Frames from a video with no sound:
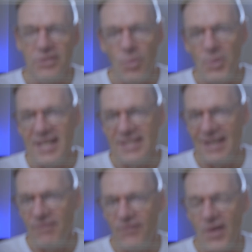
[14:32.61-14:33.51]
So when it's
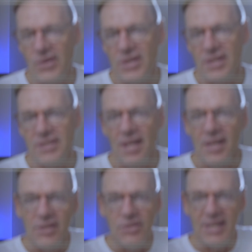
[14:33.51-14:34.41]
in focus,
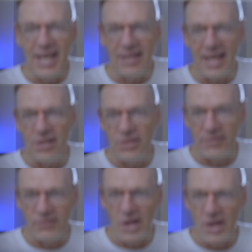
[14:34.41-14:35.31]
you get like a
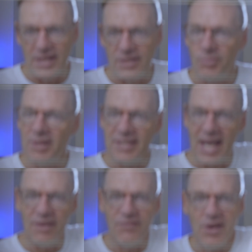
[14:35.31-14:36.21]
lot of lines. When it's
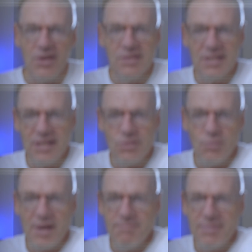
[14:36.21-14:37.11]
out of focus, it's
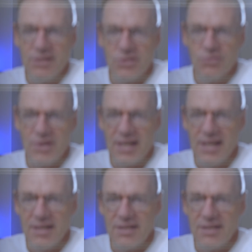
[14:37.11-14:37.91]
one big streak.